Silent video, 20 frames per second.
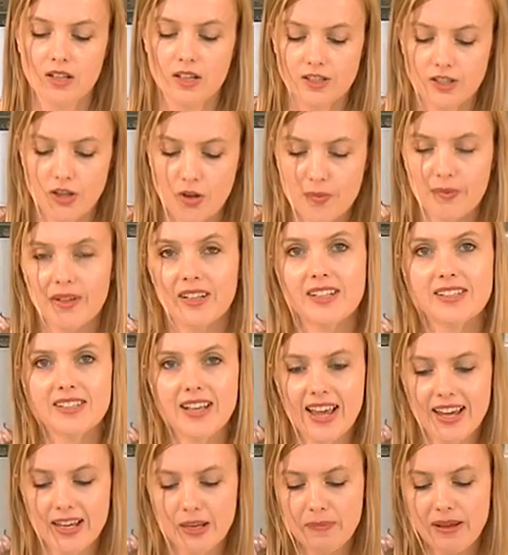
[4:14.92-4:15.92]
So I'm going to
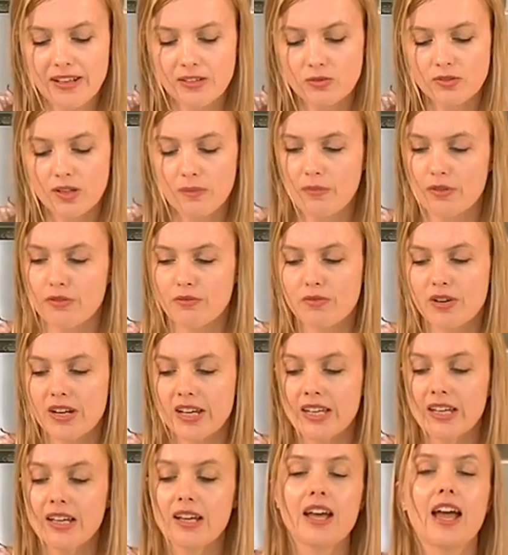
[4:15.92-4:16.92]
take petal number 3.